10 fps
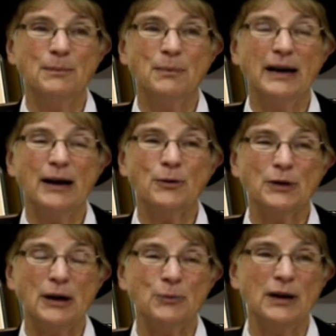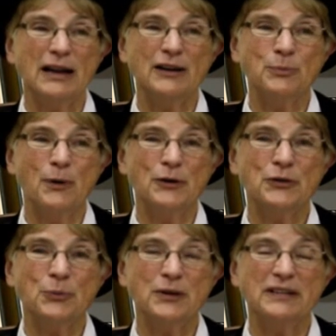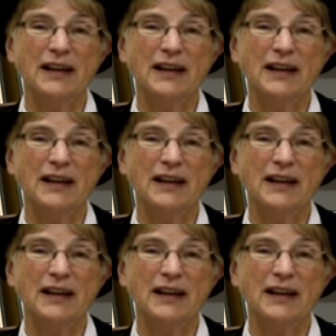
But I, I realized most was